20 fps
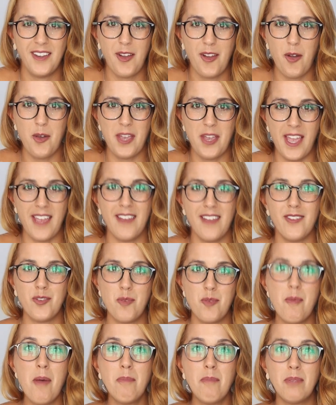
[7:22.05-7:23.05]
Okay,
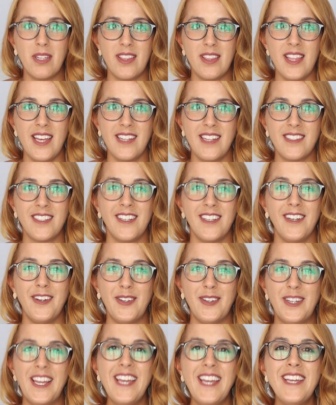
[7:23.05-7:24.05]
remember that,
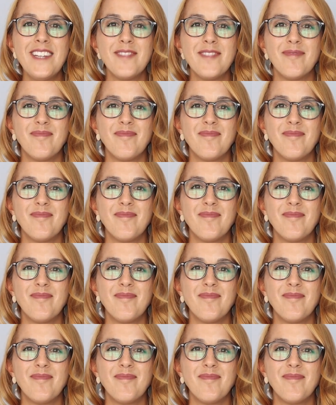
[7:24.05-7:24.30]
okay?